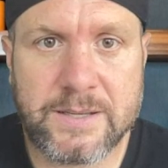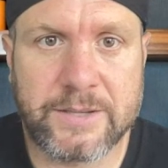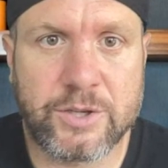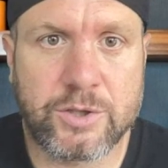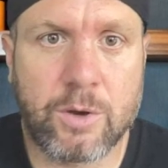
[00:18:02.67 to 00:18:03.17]
because
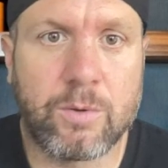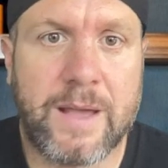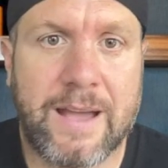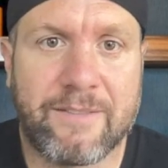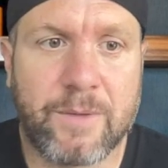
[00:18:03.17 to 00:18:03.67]
they just don't
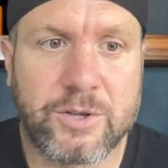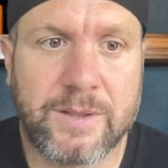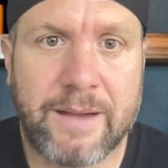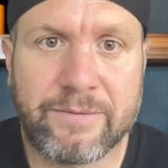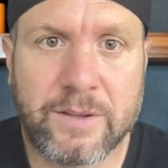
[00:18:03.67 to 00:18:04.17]
have
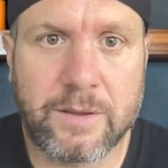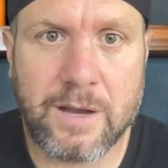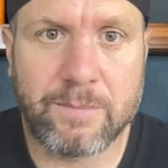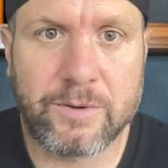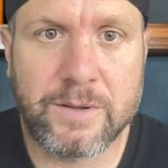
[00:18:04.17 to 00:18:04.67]
much left in the
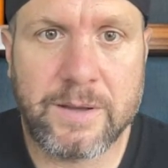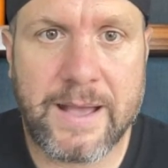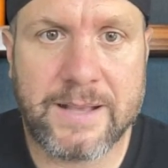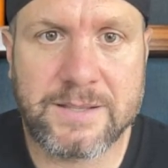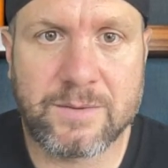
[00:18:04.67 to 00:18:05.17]
cupboard
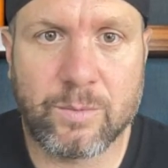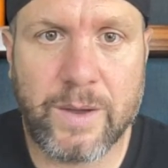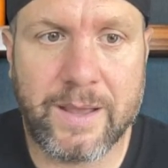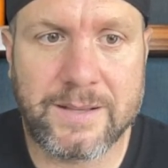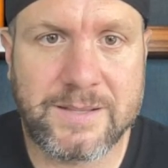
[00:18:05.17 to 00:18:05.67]
as the
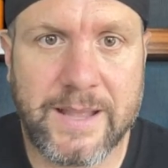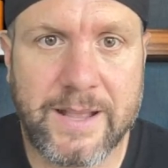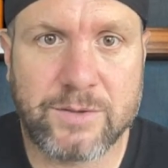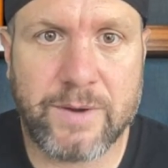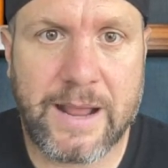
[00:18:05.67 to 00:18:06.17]
way it
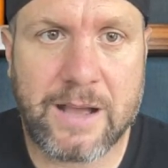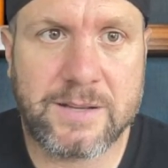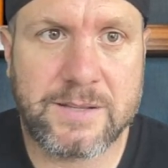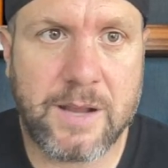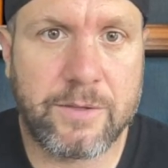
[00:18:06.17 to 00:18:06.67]
stands right now
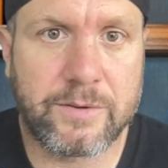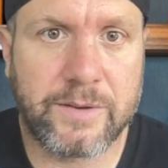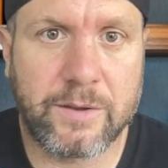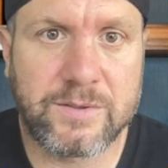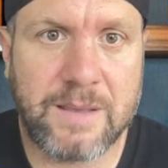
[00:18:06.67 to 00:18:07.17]
because of the other
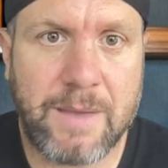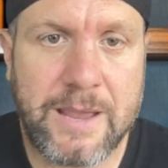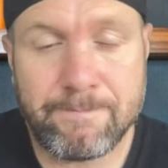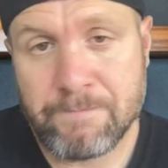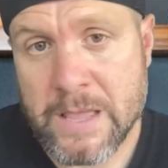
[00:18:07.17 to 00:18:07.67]
deals they
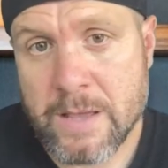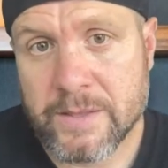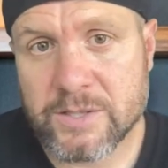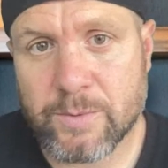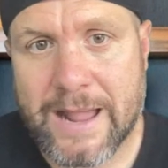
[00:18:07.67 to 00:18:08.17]
made.
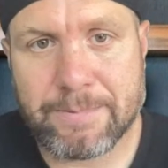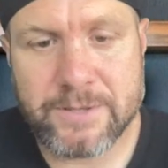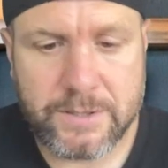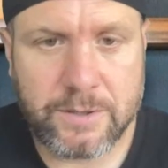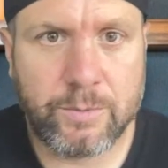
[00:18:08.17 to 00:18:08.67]
This is what
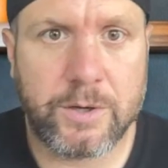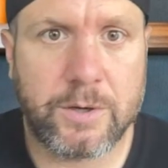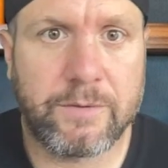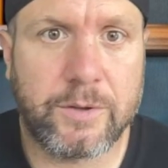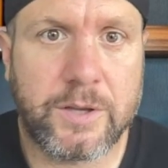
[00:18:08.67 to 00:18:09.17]
happens to you when
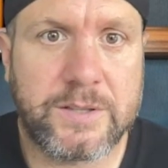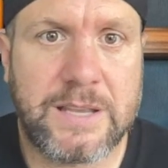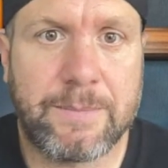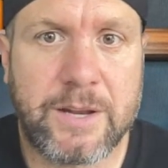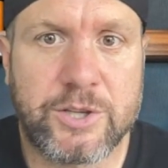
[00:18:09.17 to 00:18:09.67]
you're a really good
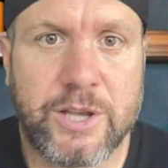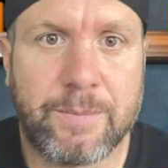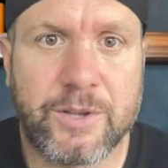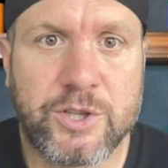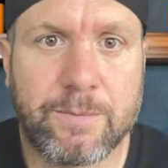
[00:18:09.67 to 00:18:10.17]
team on a
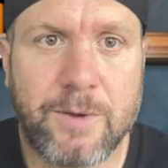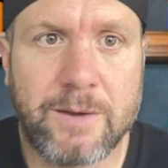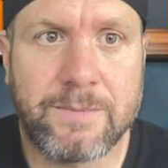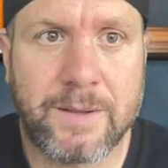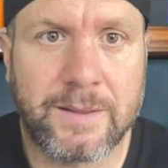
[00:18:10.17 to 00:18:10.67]
championship
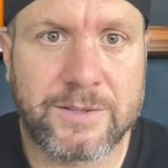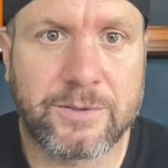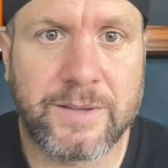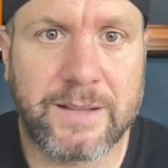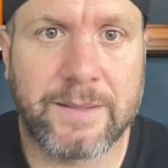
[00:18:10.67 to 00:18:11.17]
run,
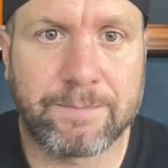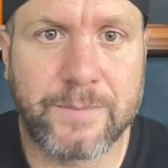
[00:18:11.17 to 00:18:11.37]
unless you get